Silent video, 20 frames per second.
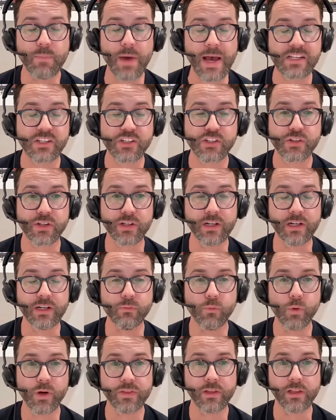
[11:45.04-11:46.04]
the best
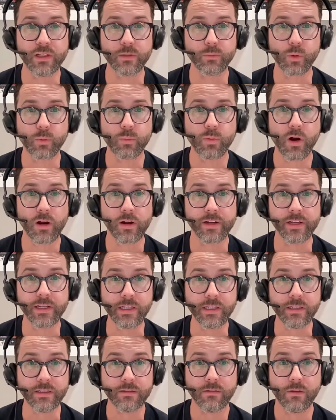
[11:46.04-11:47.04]
of what the Liberal
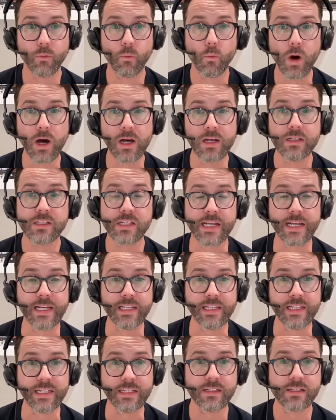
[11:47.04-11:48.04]
Party was
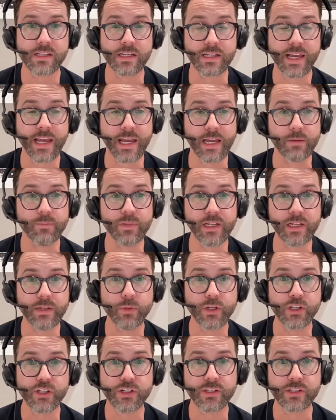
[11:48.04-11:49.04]
and is and can
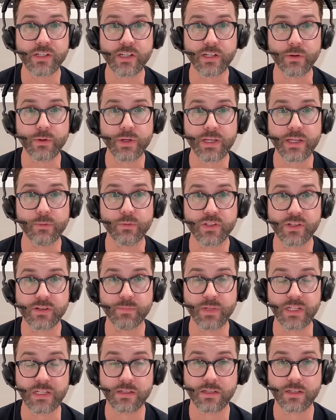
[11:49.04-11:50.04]
be, which is, he
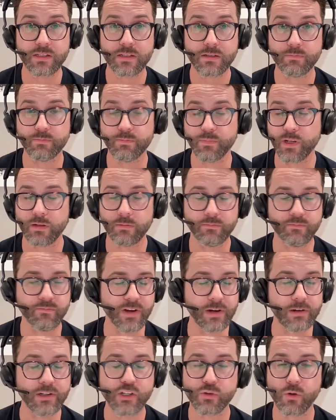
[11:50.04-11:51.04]
was a
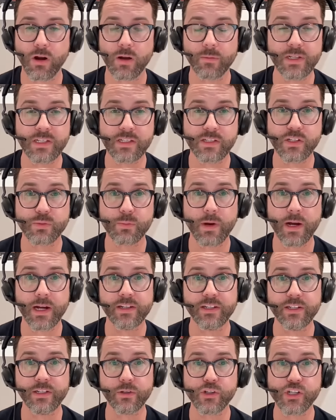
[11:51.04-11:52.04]
very strong business
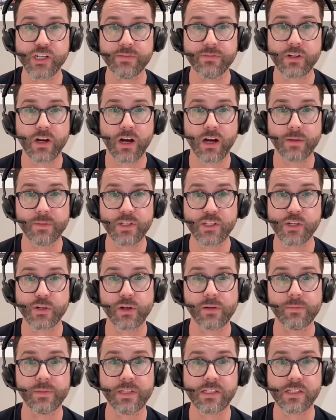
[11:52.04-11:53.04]
mind, chief
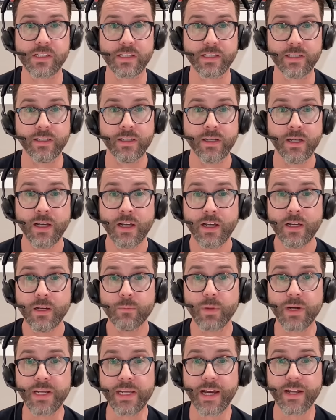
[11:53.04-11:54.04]
economist at RBC,
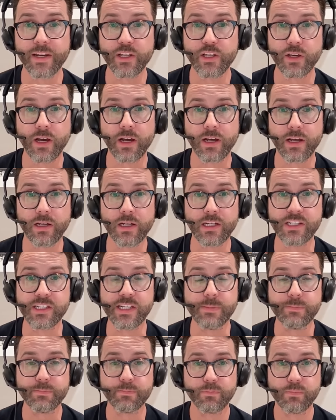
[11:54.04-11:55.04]
but he had a
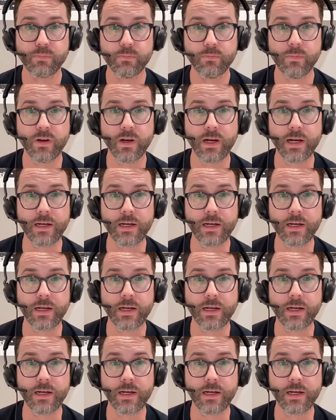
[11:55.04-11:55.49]
deep